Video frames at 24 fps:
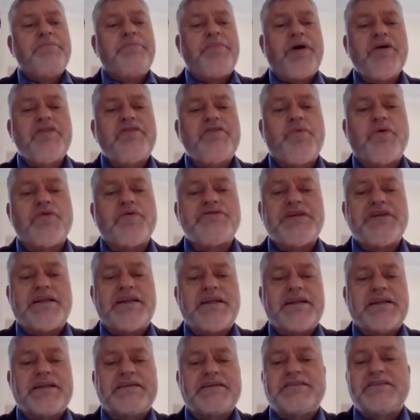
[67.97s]
Both water
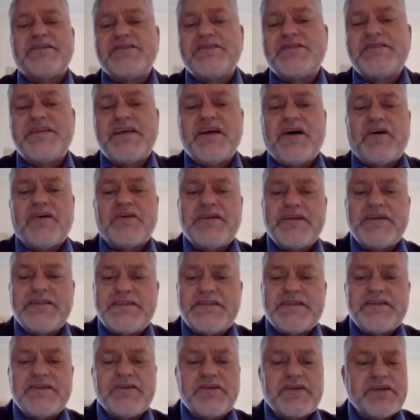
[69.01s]
and electricity are
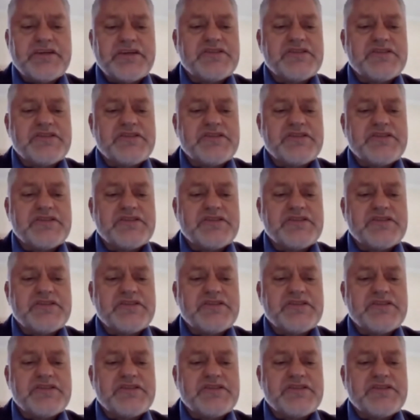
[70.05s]
critical